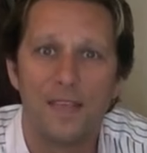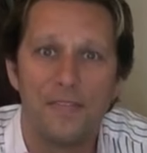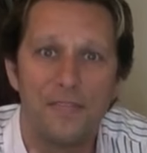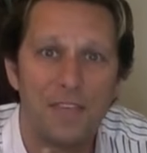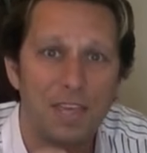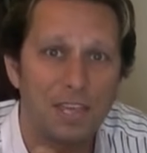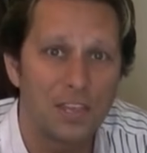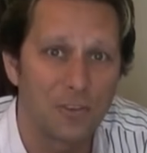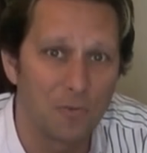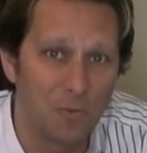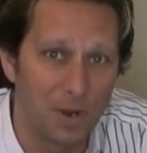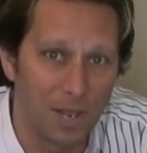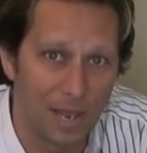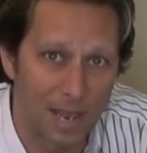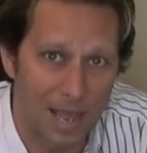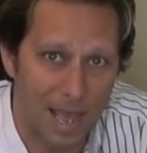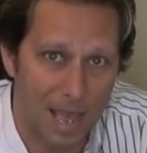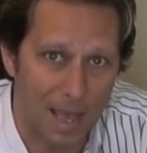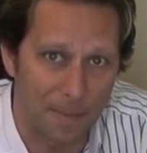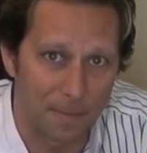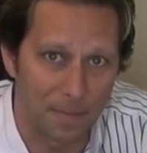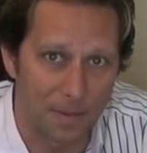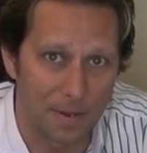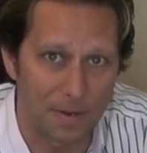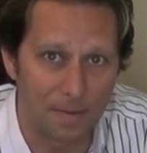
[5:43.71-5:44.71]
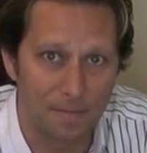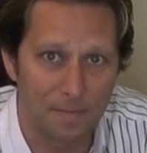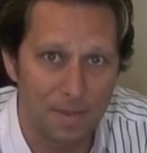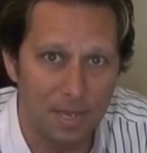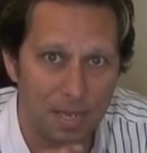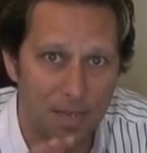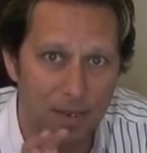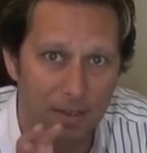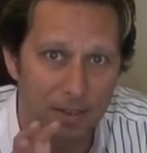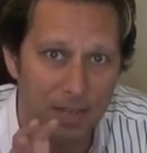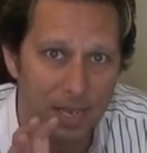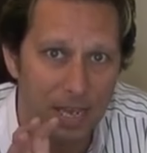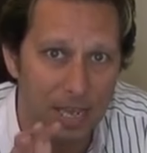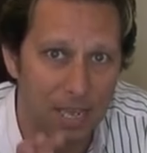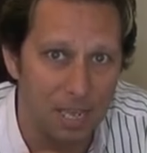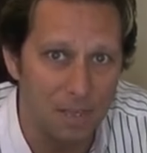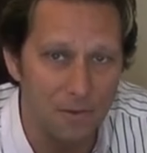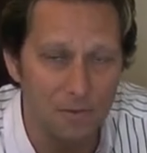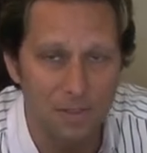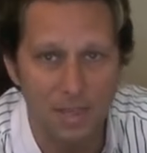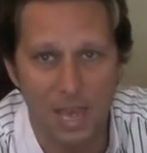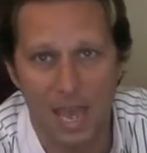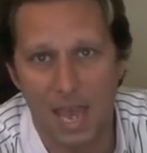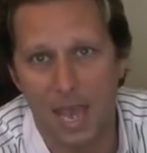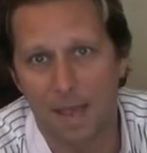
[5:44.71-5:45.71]
this will happen, because it
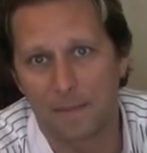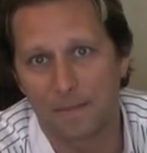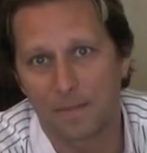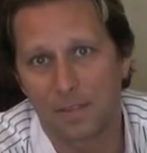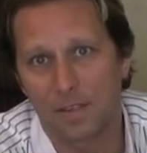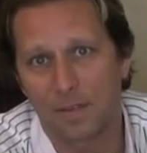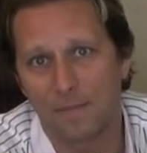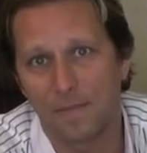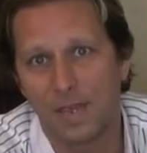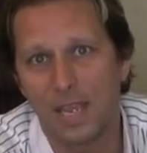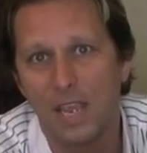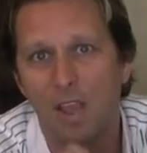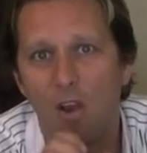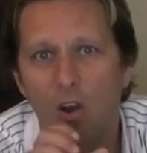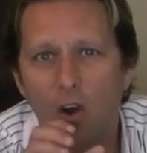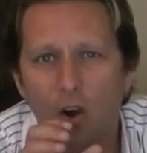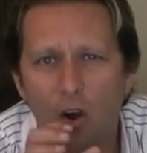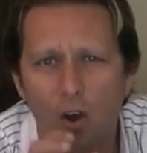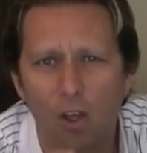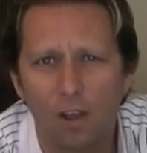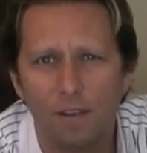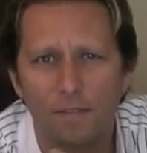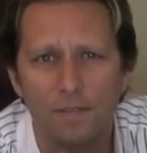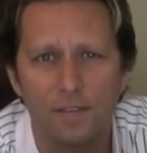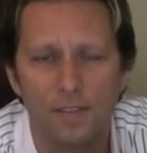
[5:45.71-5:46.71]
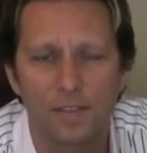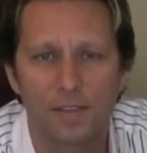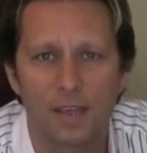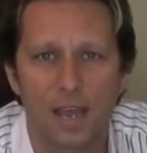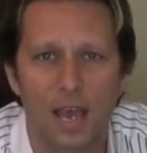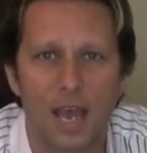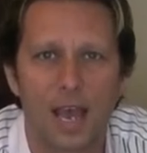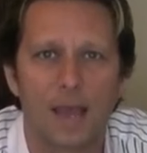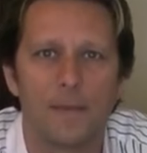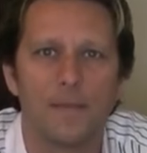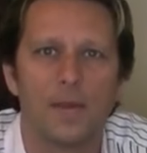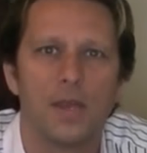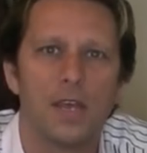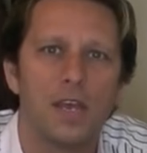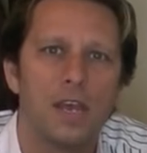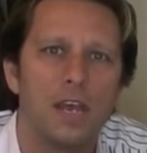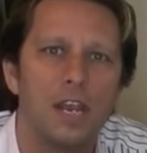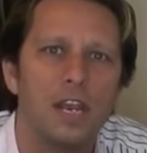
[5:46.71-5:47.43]
used to happen to me all of the time